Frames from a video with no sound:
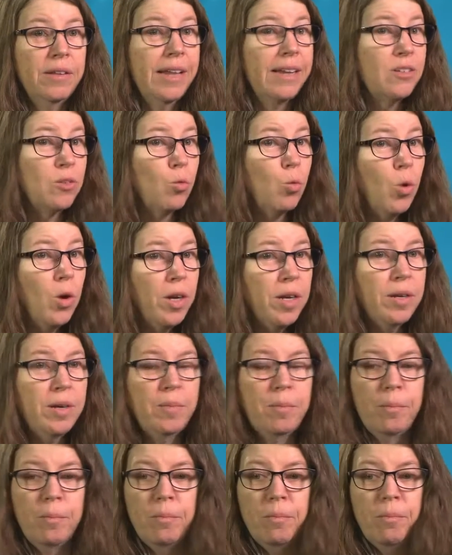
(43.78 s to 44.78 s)
That's
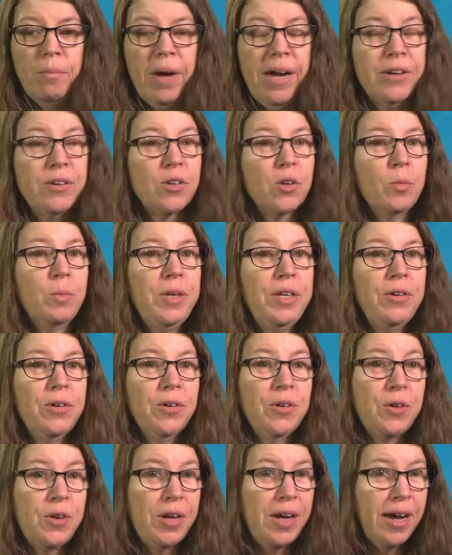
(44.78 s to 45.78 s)
1
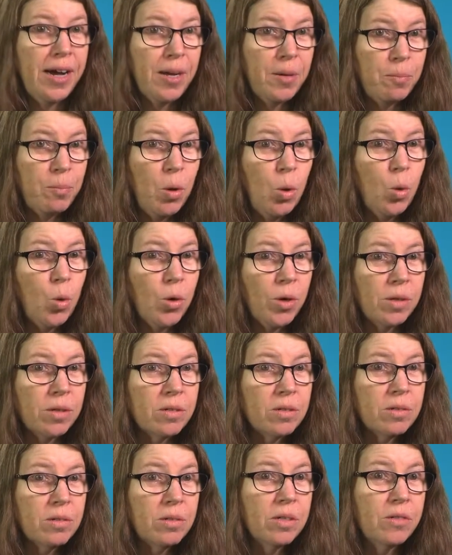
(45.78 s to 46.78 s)
micrometer non-porous.